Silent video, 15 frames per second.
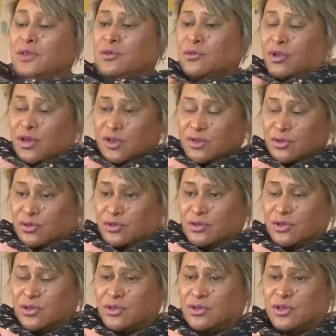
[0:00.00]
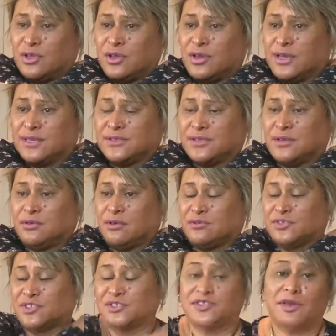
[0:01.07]
like, as in, I
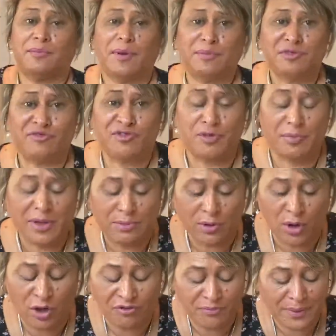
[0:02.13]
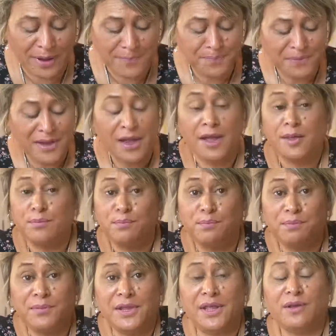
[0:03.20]
was going to say bumped a few people off, but
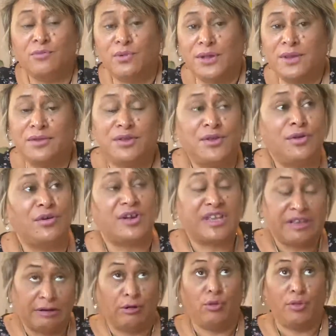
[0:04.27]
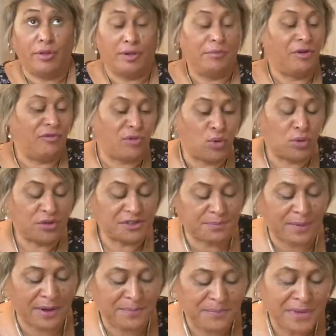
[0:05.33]
will not kill them, of course,
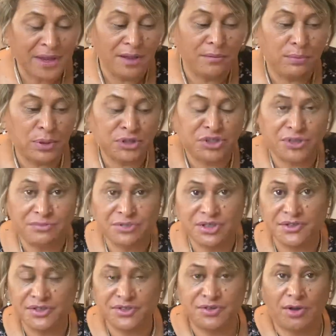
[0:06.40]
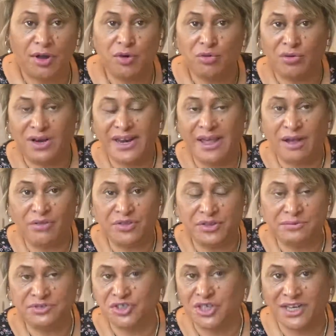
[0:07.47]
but push them to the side or allowed
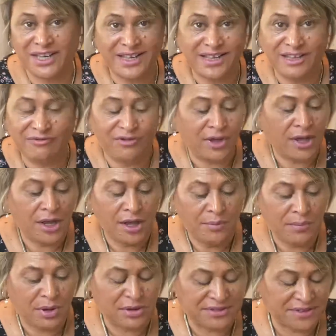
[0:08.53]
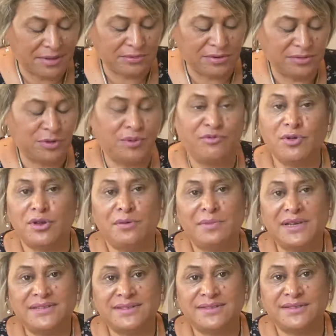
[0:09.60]
them to leave, because sometimes we've got to
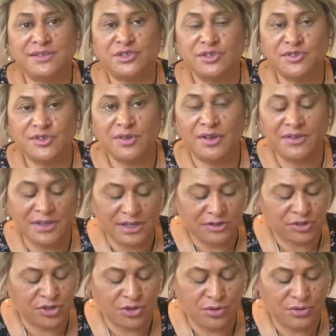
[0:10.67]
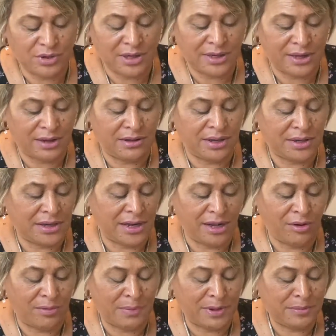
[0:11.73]
make decisions like that to
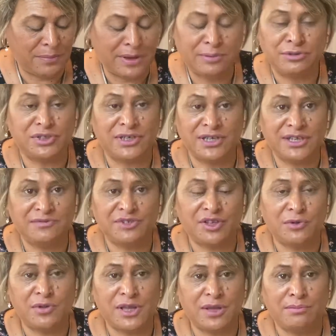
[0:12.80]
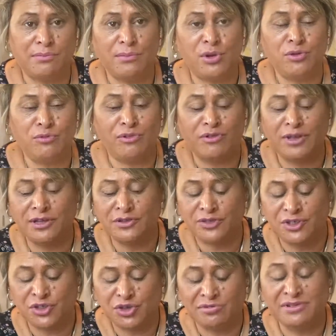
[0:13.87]
allow people to leave so we can move in
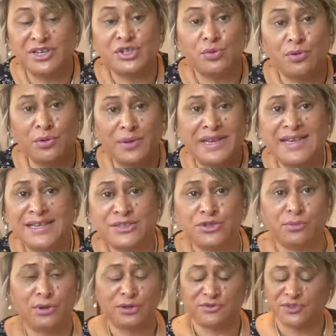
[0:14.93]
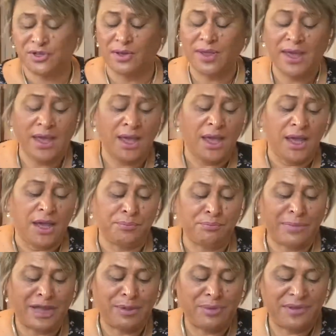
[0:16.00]
the direction where we need to move. So it
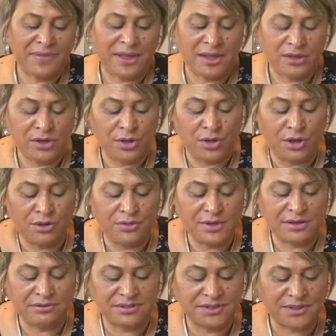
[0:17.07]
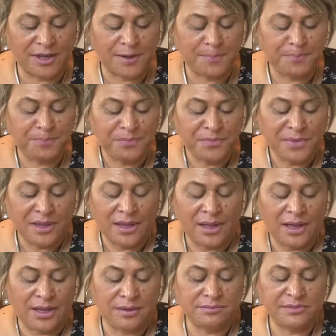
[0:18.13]
may be that there is some
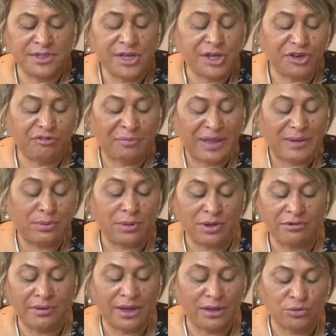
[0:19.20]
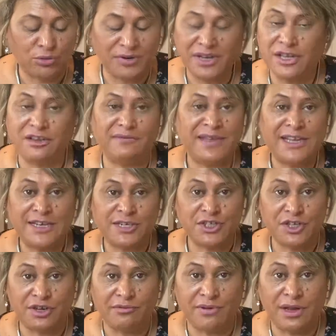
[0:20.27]
negative people around or negative
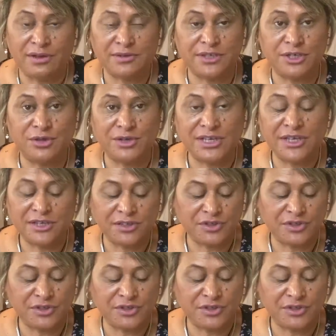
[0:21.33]
energy around that you need